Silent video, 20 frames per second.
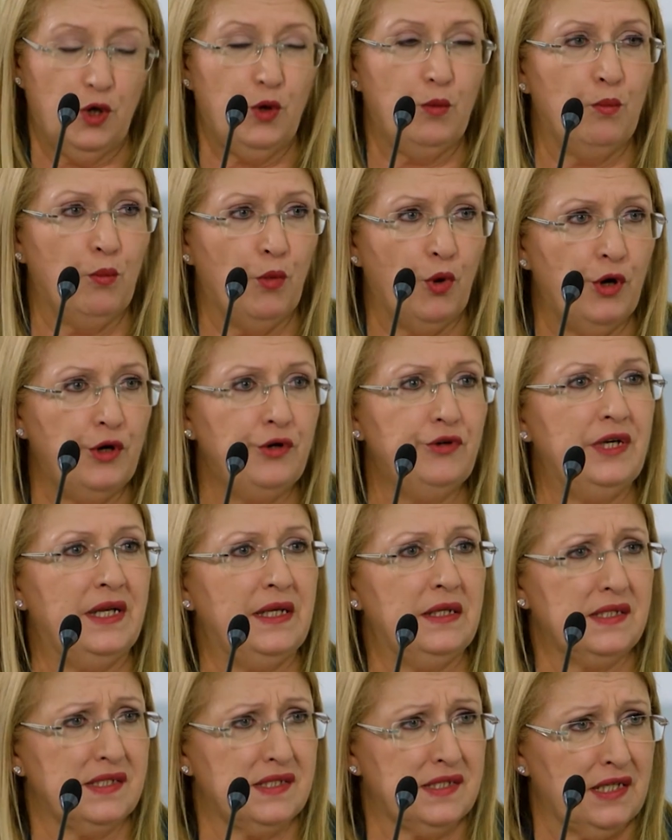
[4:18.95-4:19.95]

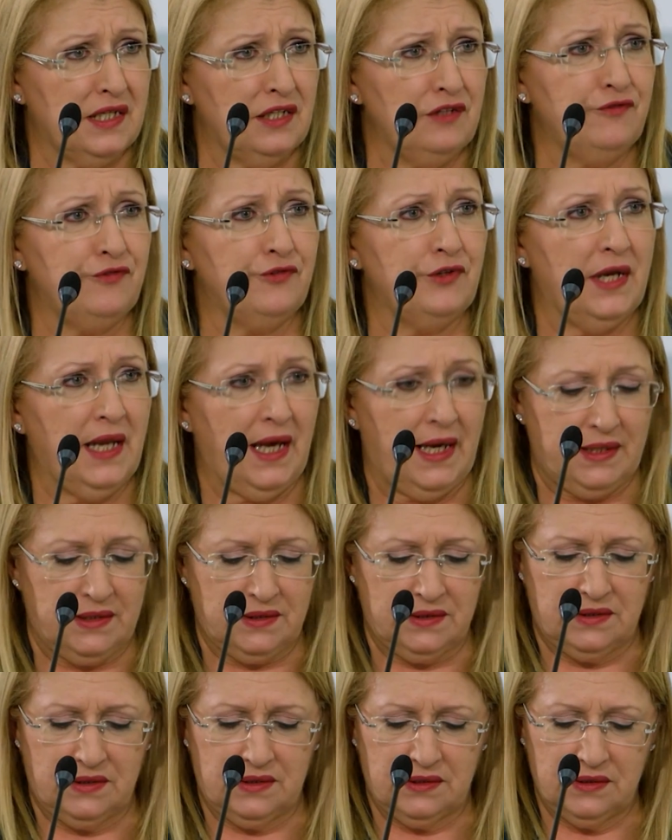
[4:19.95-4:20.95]
more
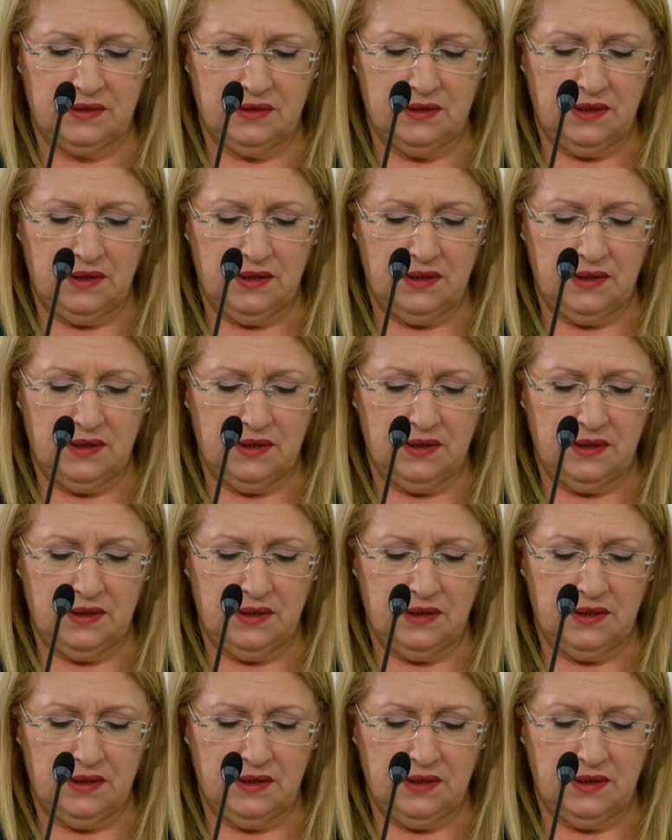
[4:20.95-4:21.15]
self-reliant